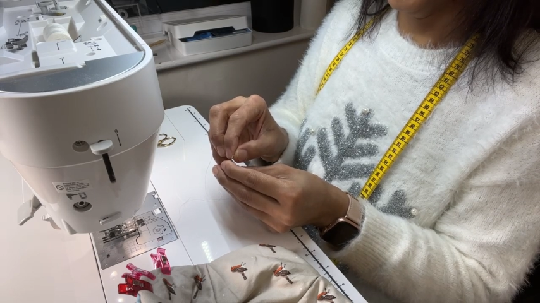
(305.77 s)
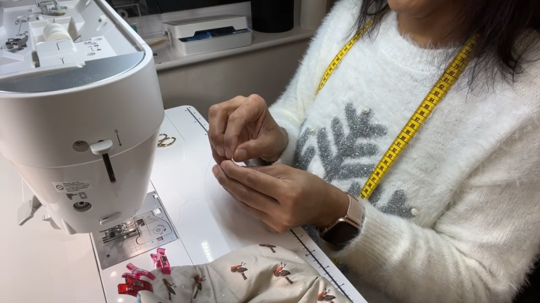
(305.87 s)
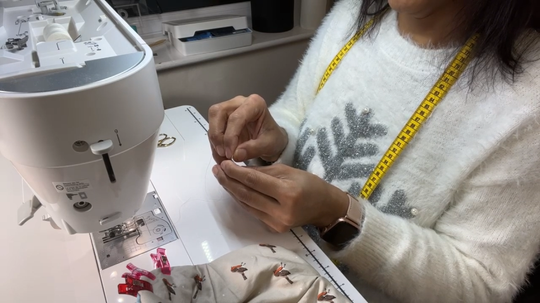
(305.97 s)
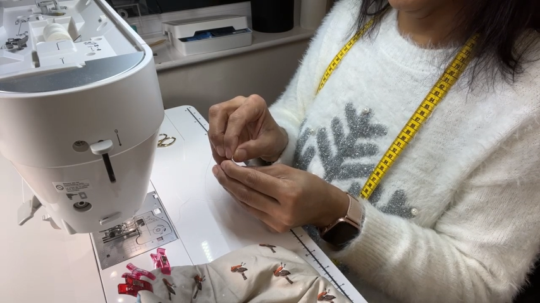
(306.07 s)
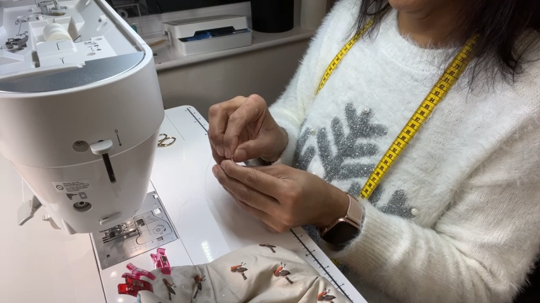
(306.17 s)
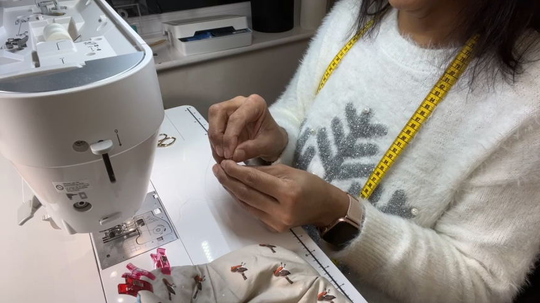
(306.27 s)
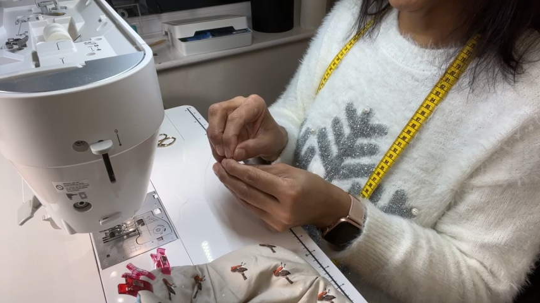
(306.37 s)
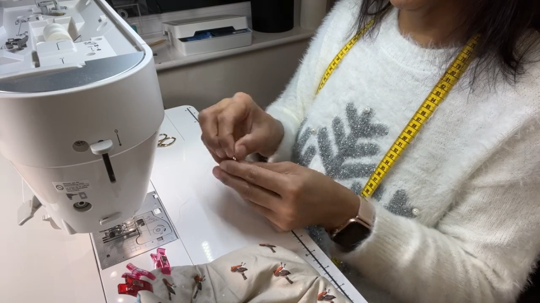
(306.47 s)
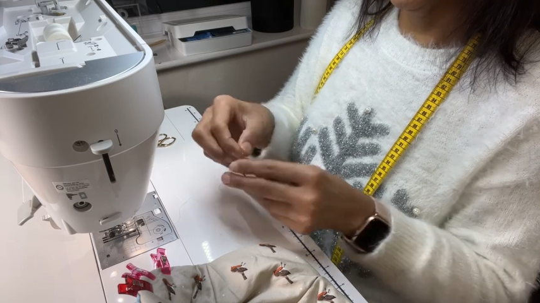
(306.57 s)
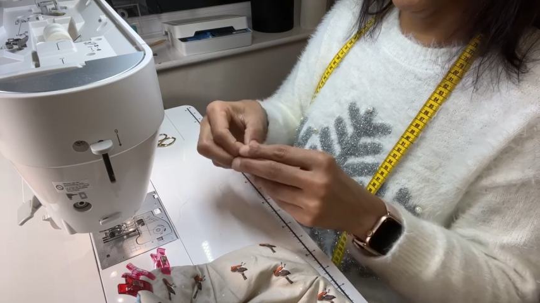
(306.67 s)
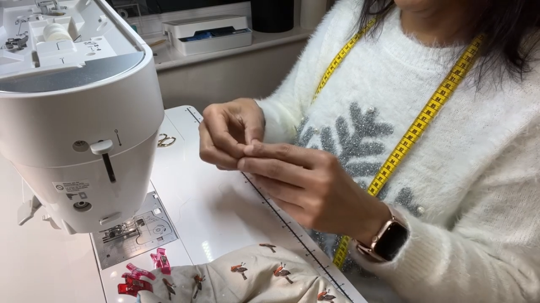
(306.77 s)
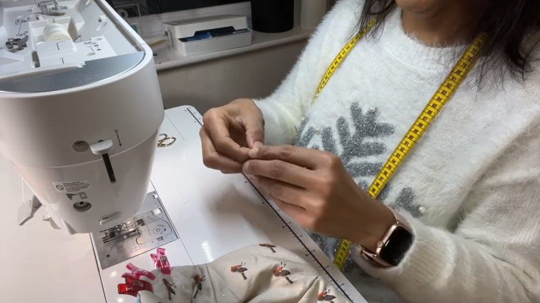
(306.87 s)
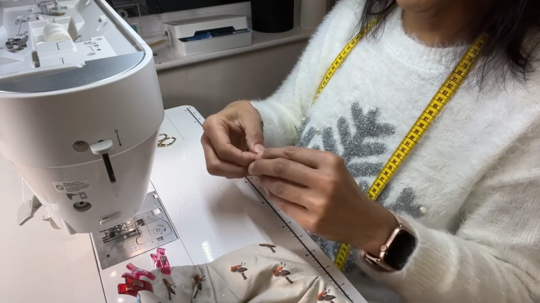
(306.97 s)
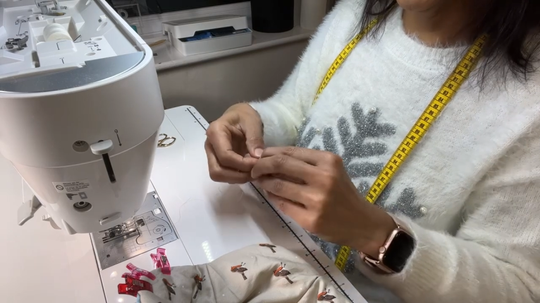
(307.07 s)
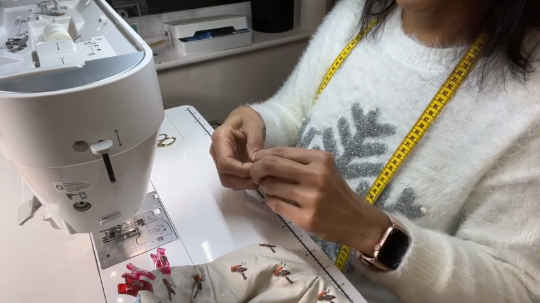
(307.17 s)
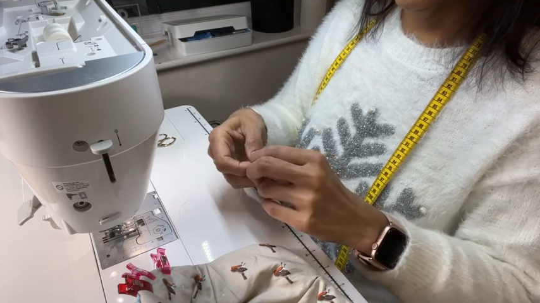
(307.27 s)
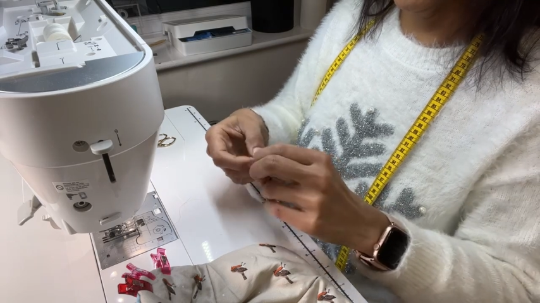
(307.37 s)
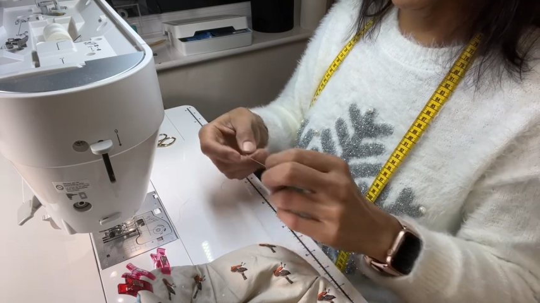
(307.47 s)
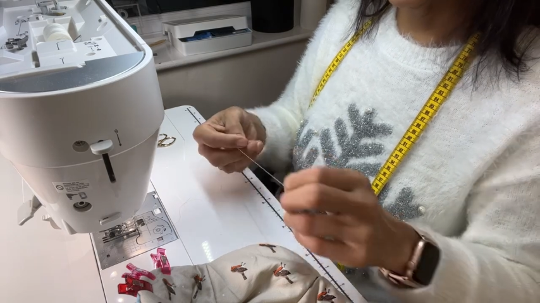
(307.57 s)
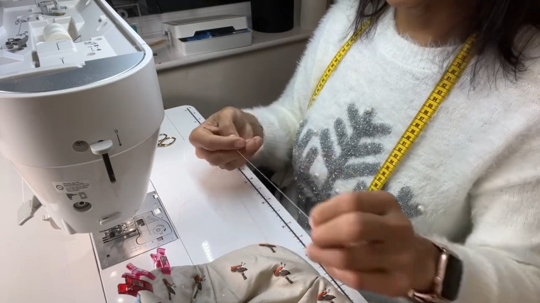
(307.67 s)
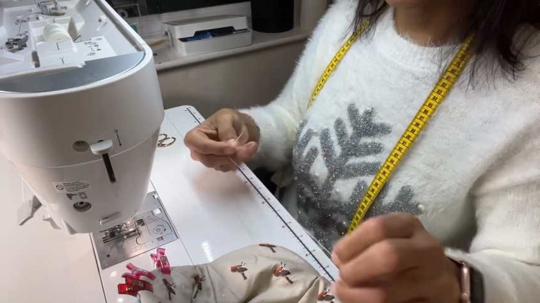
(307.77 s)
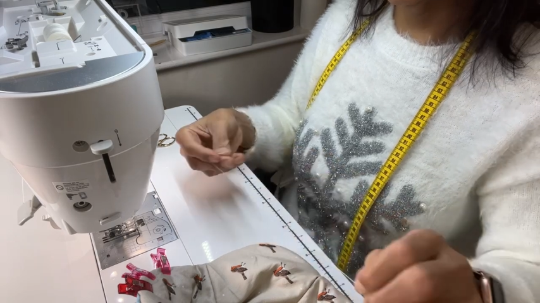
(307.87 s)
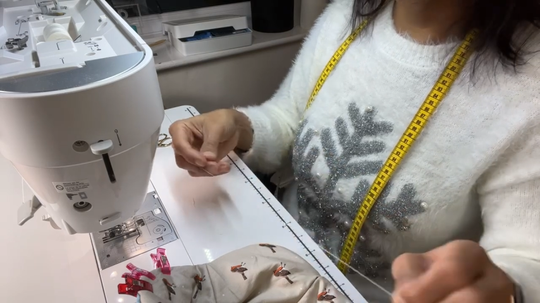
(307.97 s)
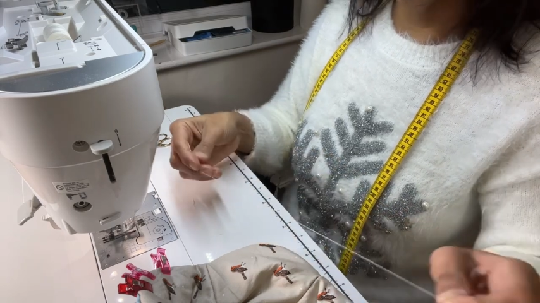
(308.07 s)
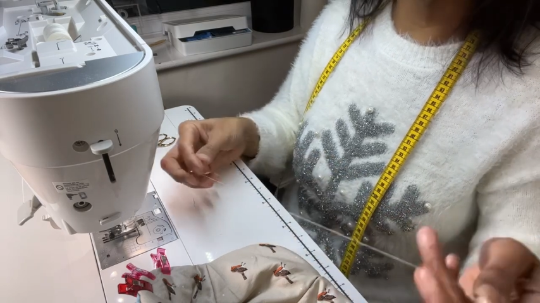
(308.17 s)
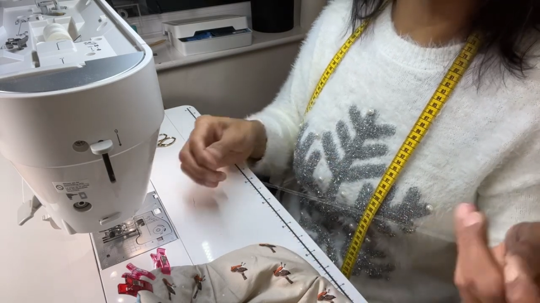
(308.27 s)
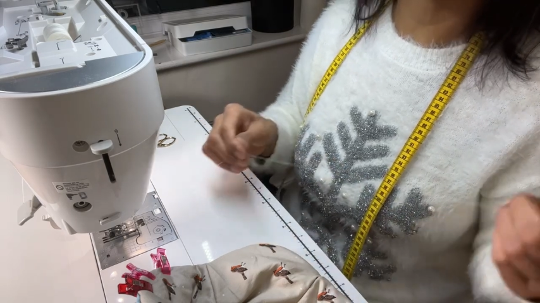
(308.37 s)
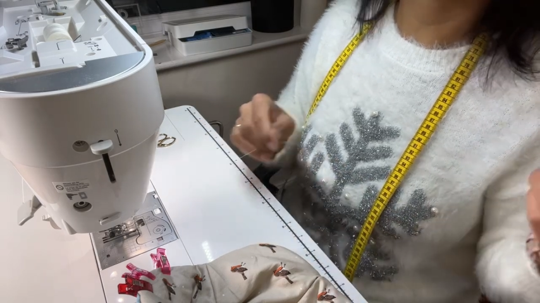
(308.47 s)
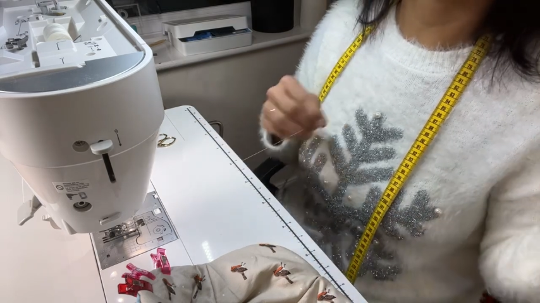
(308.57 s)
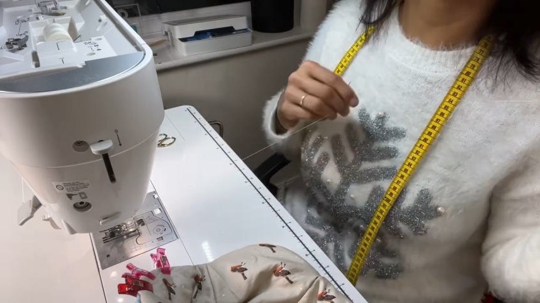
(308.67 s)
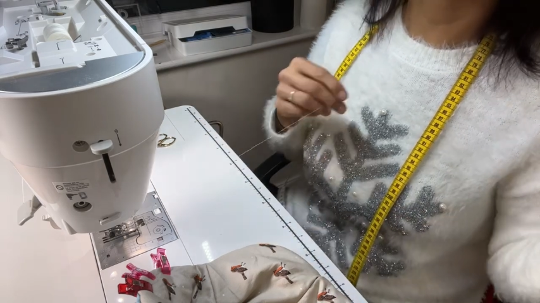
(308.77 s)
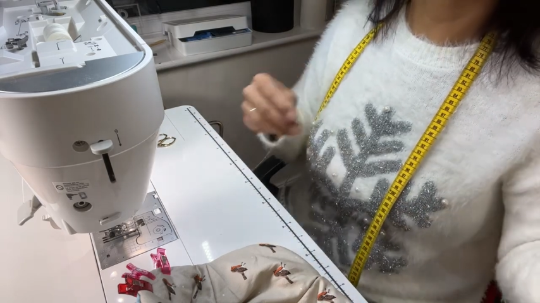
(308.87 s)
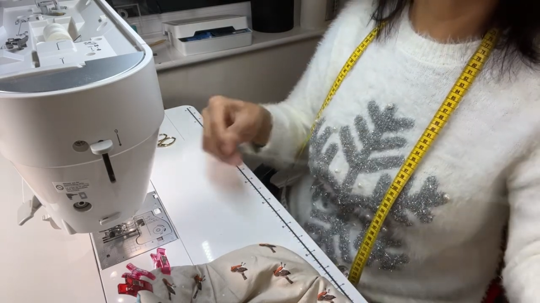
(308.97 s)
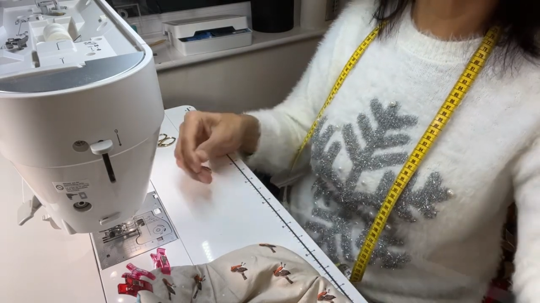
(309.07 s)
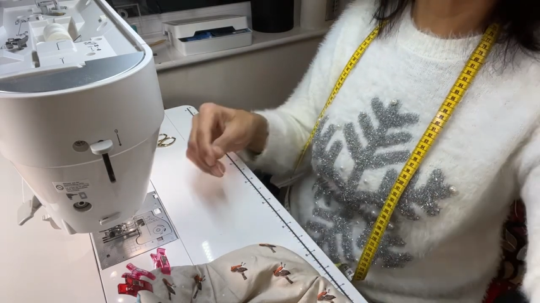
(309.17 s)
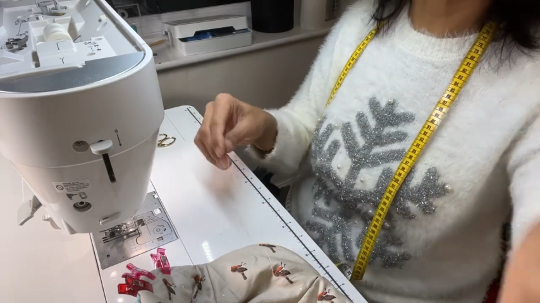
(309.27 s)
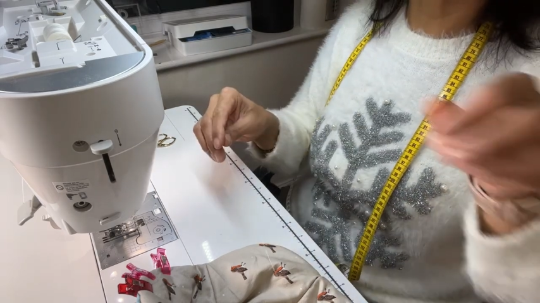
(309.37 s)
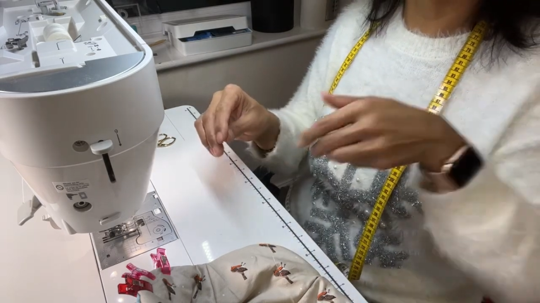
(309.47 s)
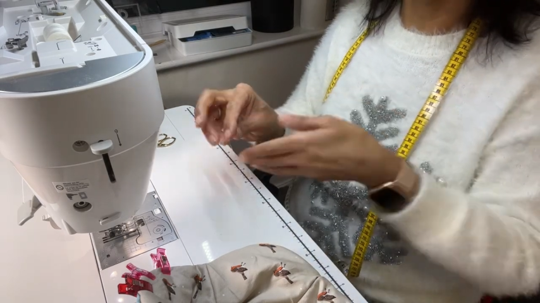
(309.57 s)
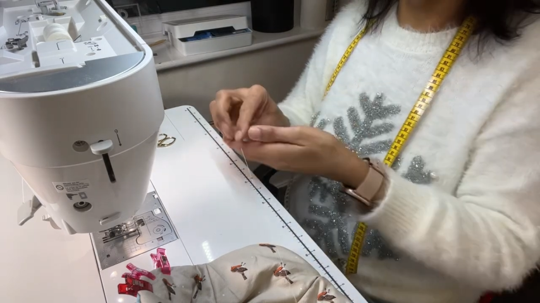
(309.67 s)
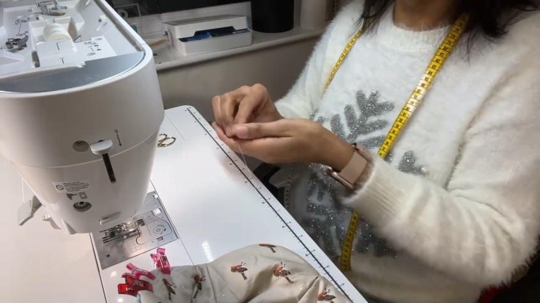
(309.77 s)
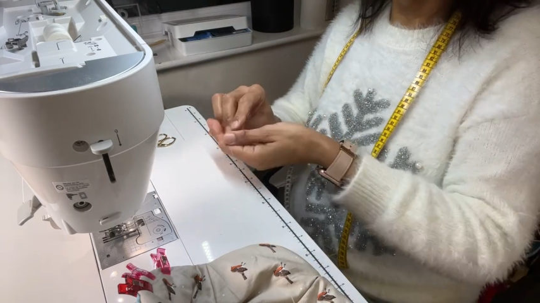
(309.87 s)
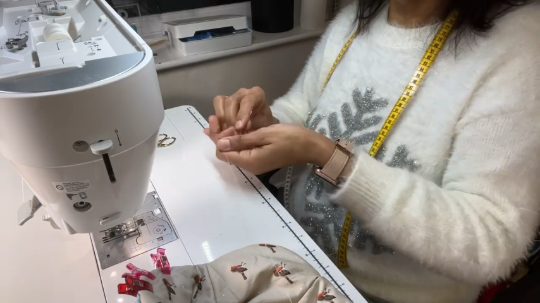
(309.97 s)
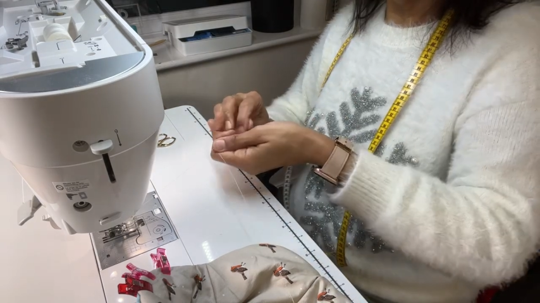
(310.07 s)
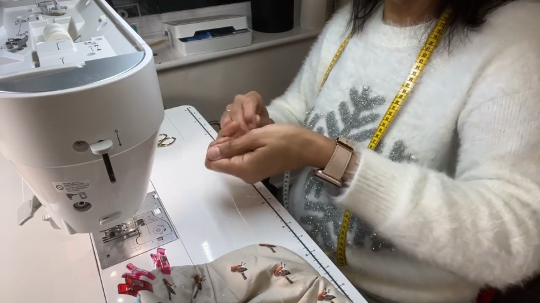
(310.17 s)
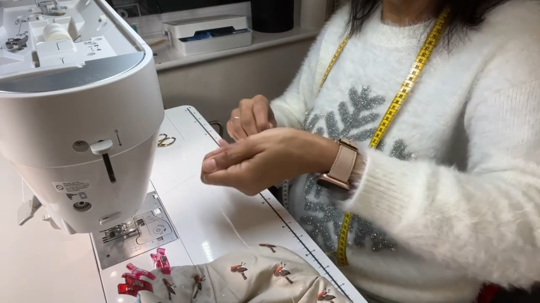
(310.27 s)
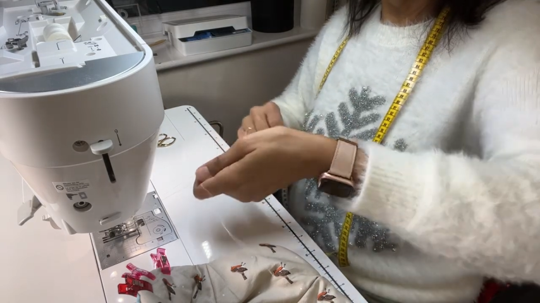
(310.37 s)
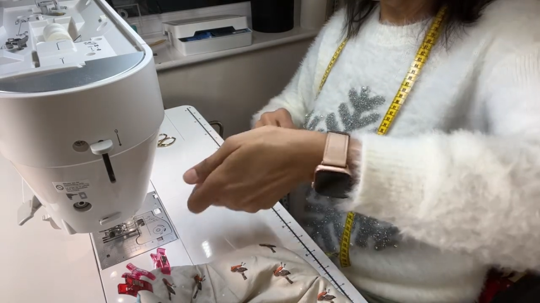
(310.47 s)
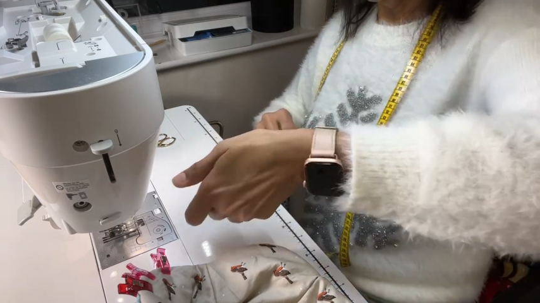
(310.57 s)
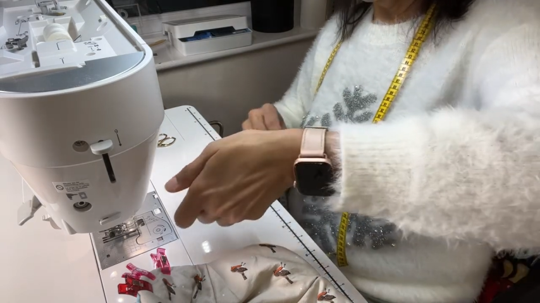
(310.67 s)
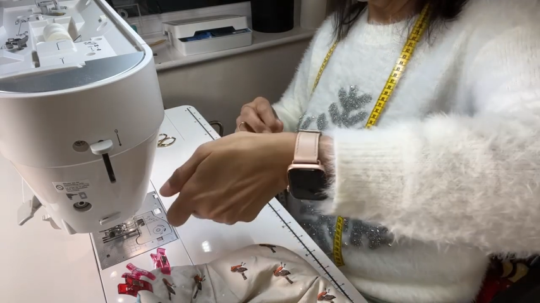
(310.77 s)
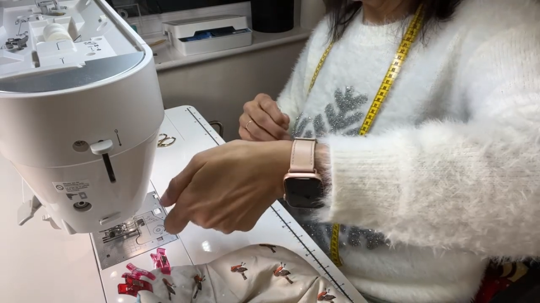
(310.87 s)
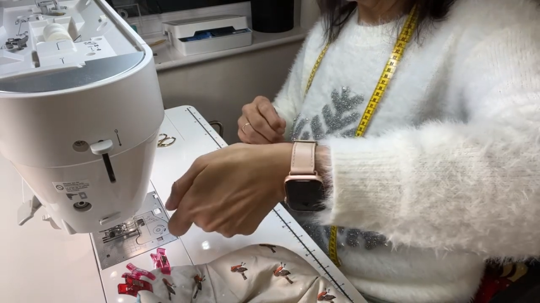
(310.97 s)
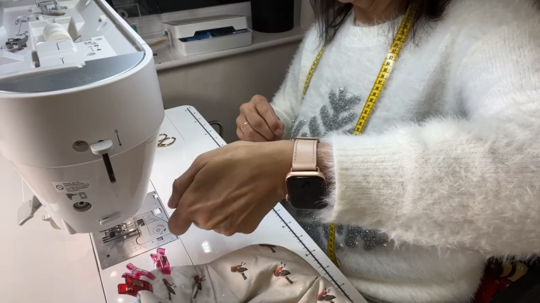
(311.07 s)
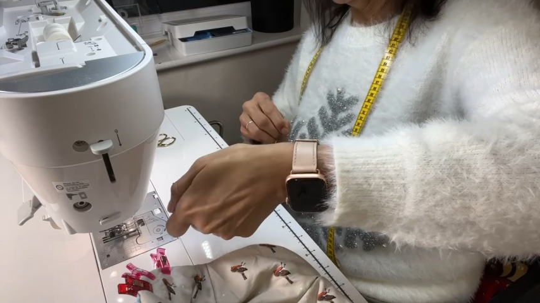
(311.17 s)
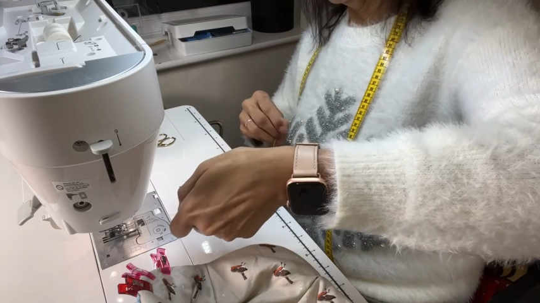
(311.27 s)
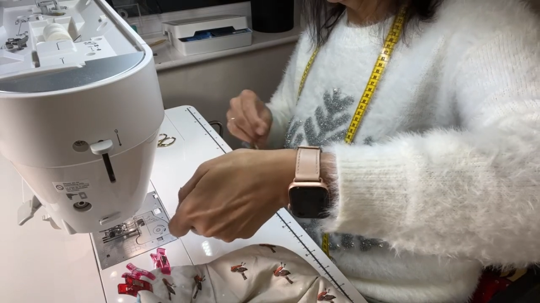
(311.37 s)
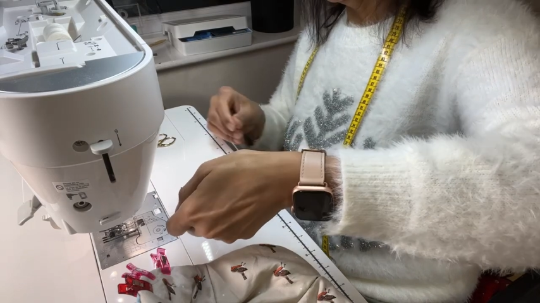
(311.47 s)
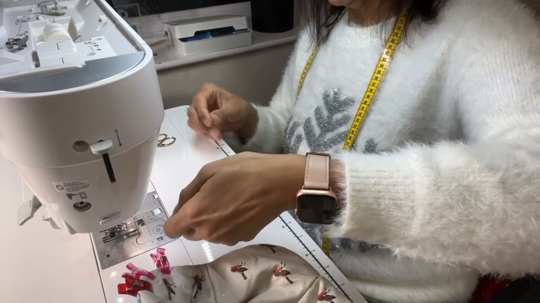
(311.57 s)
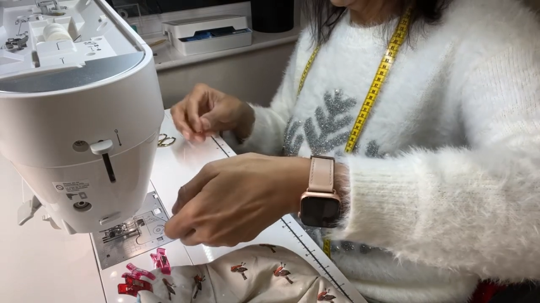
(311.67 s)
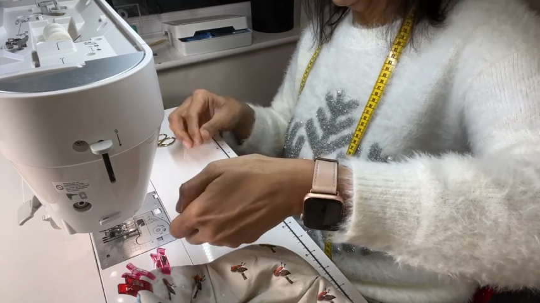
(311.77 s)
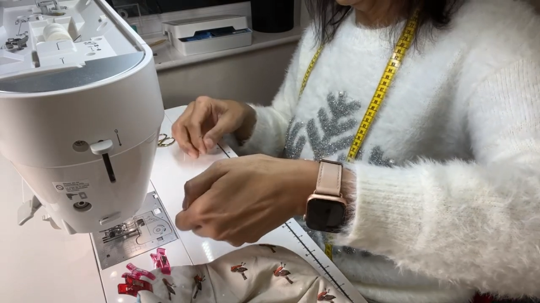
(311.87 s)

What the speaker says: (no speaker visible)